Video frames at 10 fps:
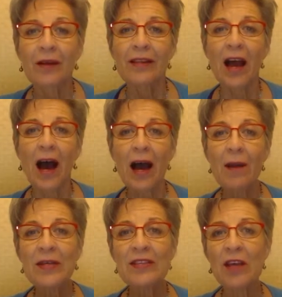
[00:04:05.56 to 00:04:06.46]
Now,
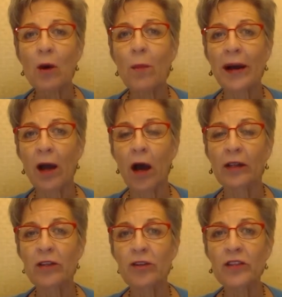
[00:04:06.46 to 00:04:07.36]
I'm a cell
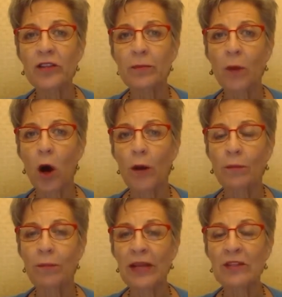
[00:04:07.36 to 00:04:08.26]
biologist
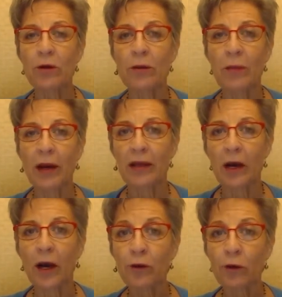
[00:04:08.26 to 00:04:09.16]
based on my
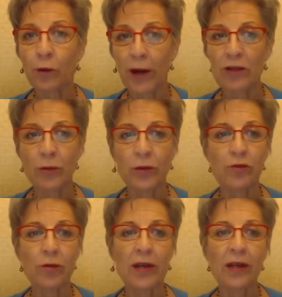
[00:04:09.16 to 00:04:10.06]
undergraduate
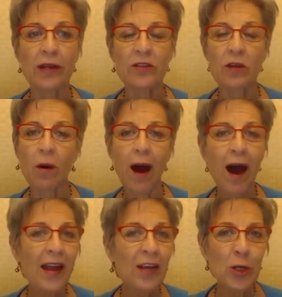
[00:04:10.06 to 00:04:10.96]
training, so
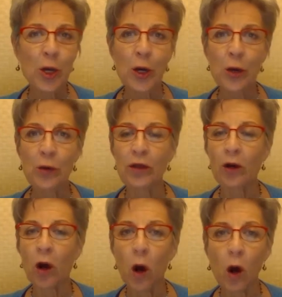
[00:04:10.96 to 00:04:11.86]
I know
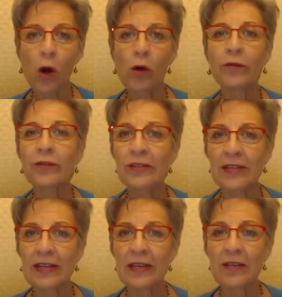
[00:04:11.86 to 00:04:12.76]
that all
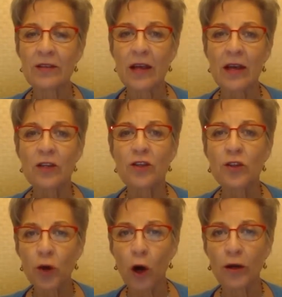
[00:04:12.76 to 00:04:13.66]
disease
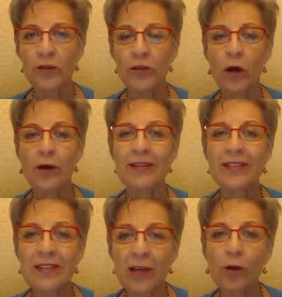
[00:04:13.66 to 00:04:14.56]
starts on a
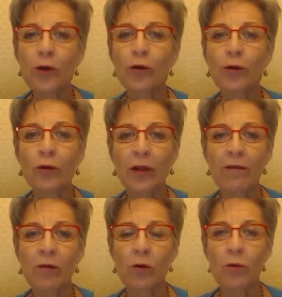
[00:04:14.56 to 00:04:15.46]
cellular
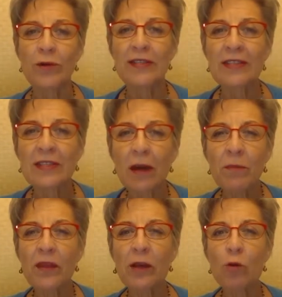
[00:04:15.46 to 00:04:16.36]
level with
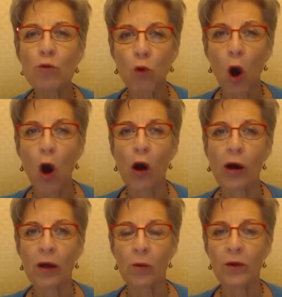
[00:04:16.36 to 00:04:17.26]
something
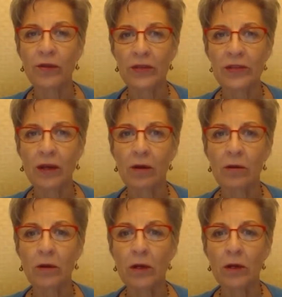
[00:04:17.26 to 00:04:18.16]
wrong with the cell.